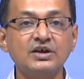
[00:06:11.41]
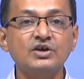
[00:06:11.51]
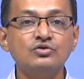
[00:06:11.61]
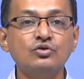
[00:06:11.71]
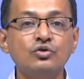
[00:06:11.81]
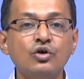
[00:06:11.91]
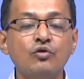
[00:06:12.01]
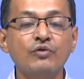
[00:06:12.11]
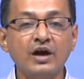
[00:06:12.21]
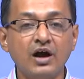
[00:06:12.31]
So,
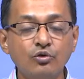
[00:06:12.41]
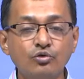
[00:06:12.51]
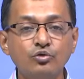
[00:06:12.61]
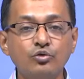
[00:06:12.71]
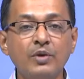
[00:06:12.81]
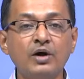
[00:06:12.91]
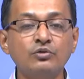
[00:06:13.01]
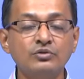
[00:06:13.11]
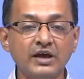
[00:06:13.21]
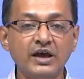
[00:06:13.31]
how to
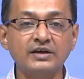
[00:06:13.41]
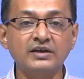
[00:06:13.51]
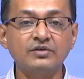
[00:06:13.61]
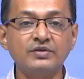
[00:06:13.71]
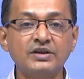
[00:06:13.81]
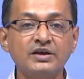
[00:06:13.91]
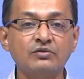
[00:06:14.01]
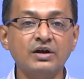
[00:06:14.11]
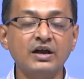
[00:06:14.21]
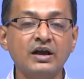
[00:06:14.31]
bound that whether
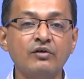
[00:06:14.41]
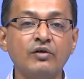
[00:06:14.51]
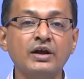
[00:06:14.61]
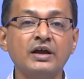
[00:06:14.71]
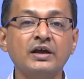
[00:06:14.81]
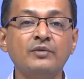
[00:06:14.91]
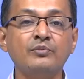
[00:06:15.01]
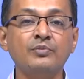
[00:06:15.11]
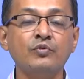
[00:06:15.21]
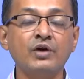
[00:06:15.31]
what I
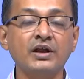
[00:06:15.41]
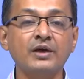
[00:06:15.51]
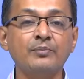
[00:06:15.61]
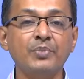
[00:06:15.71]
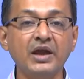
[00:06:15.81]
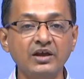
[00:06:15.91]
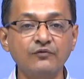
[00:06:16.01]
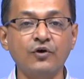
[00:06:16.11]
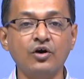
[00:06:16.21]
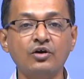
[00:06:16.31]
am paying
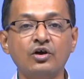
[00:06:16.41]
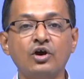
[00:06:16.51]
for